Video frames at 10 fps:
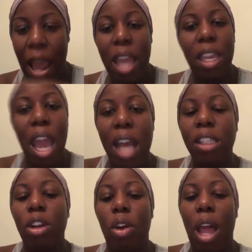yes,
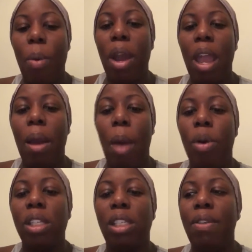girl. I want him. I
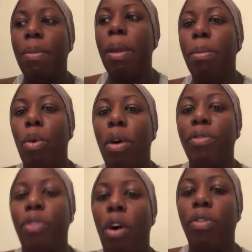want Steve to be more
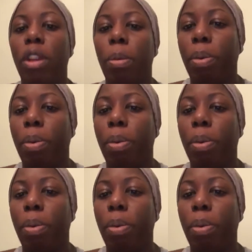involved in the